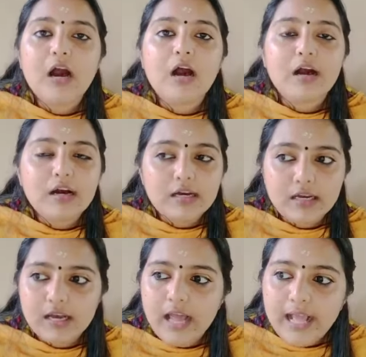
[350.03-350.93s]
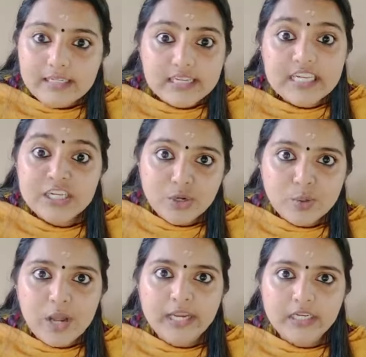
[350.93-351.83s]
and
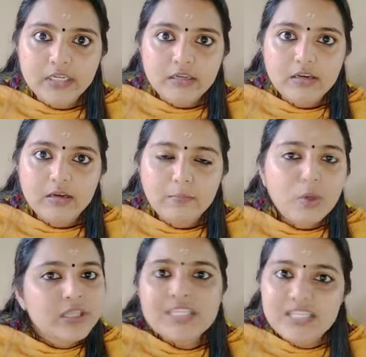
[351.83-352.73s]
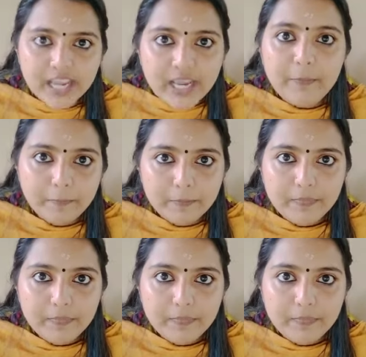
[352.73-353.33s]
enterokinin both are same.